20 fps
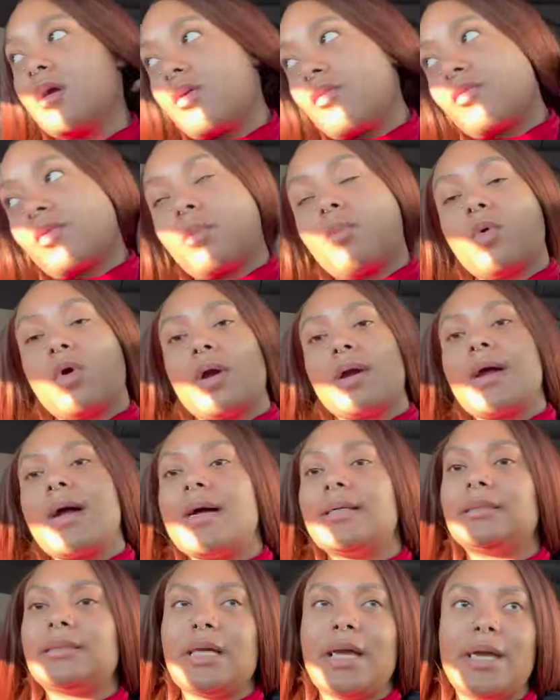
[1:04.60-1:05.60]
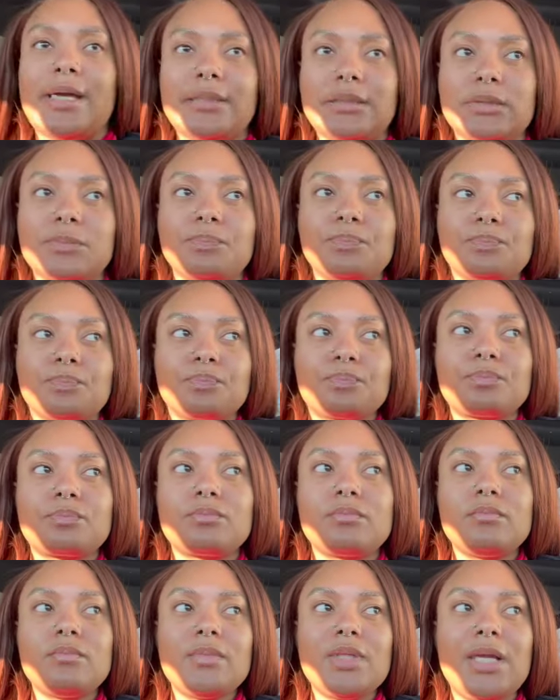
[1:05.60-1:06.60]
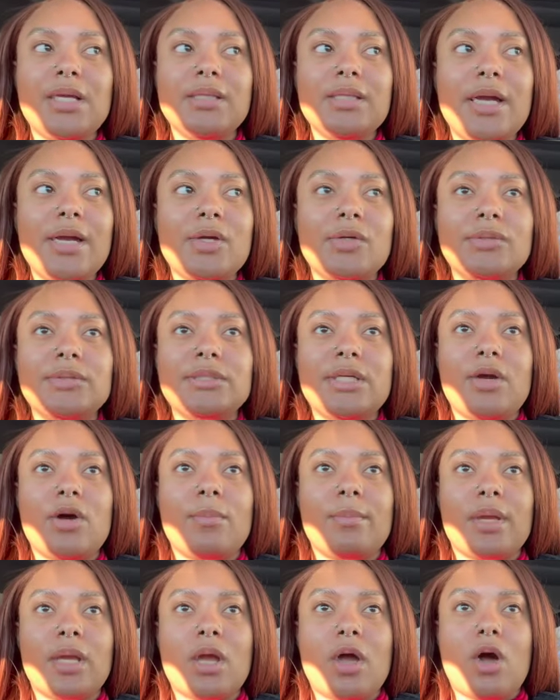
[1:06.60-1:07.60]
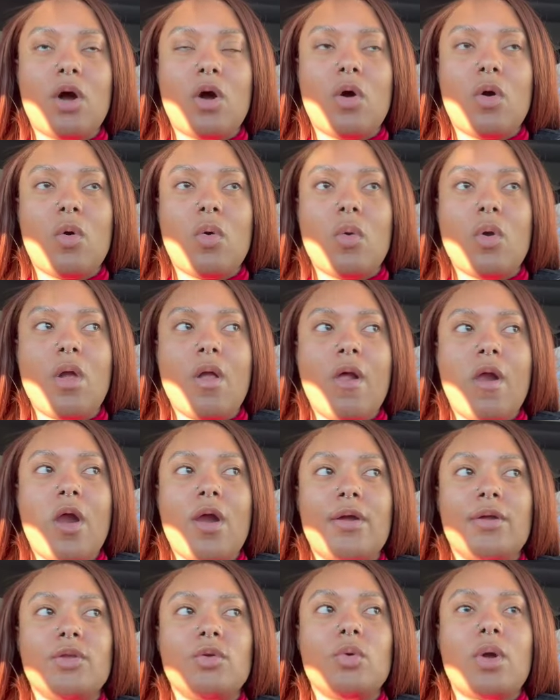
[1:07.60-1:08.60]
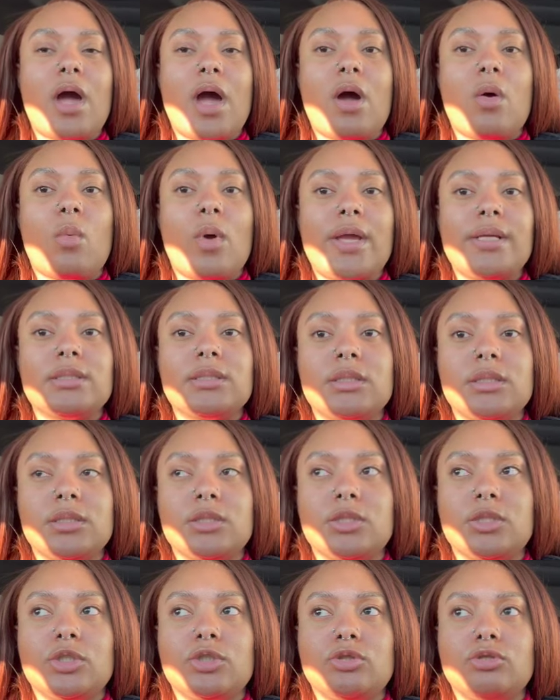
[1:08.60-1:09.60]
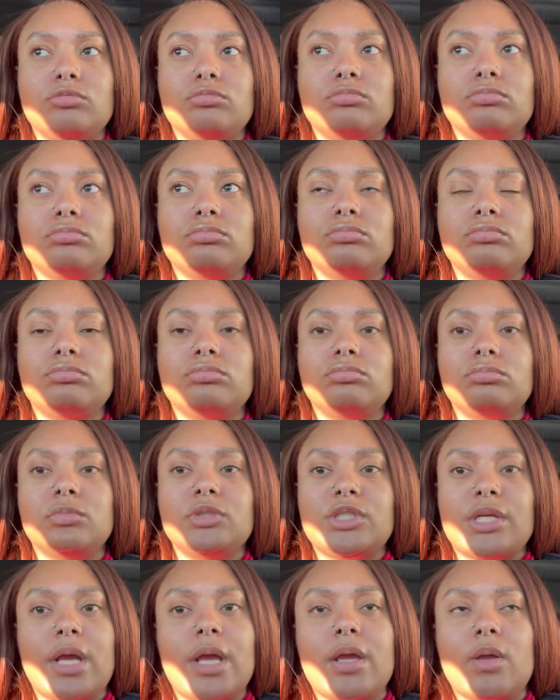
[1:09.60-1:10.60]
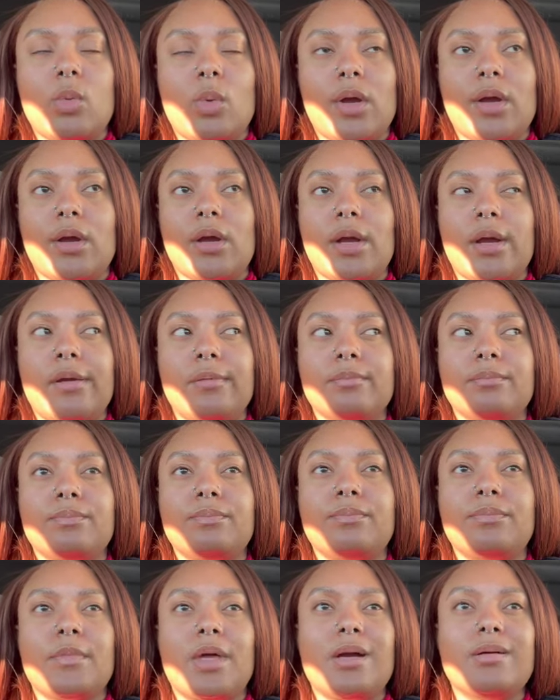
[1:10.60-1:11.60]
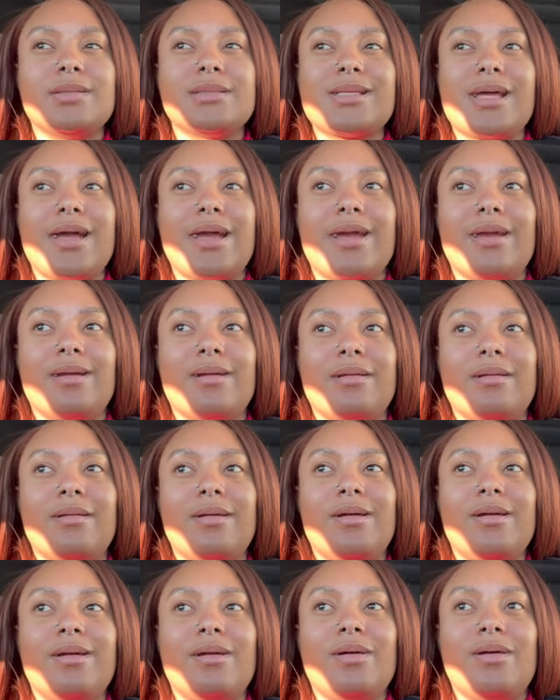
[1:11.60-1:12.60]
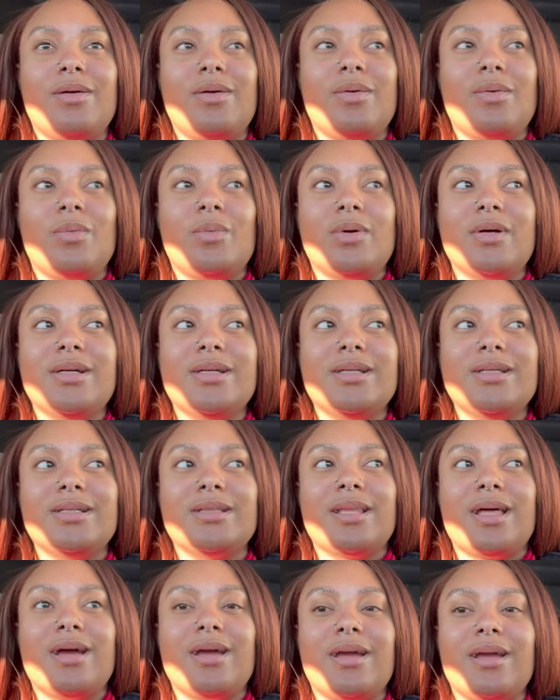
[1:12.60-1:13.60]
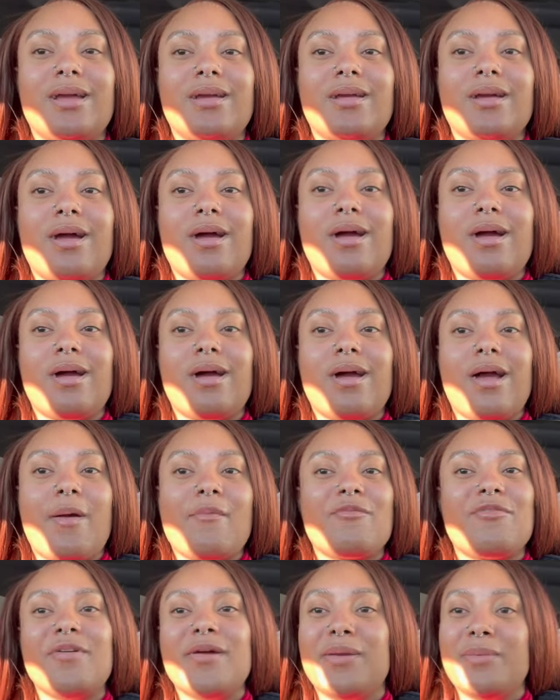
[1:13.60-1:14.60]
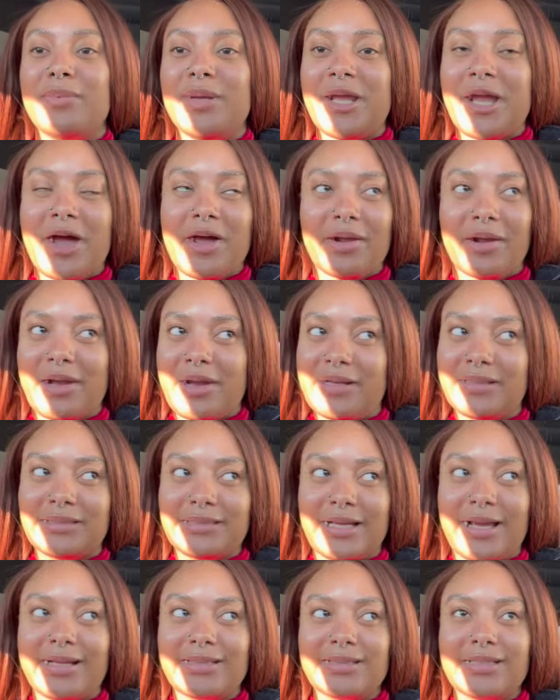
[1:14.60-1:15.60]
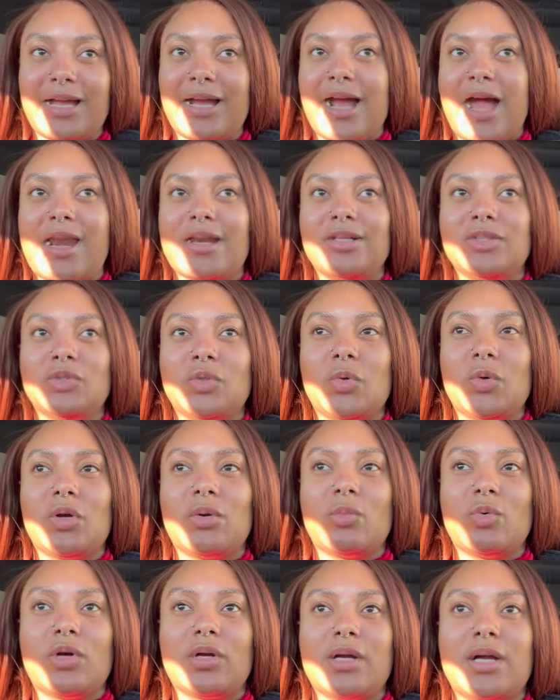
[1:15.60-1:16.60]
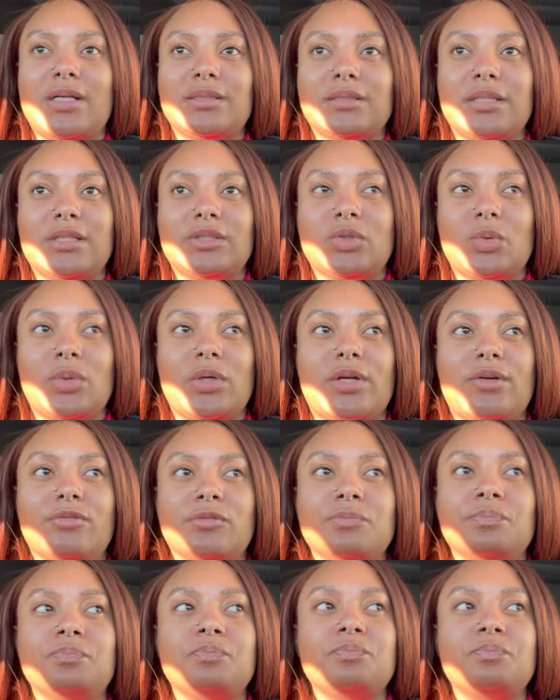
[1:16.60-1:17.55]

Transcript: for more contacts, they gonna tell me, oh, you gotta wait till January. I was like, what? Like, I'm gonna be out of contacts. Like I need to order more contacts or whatever.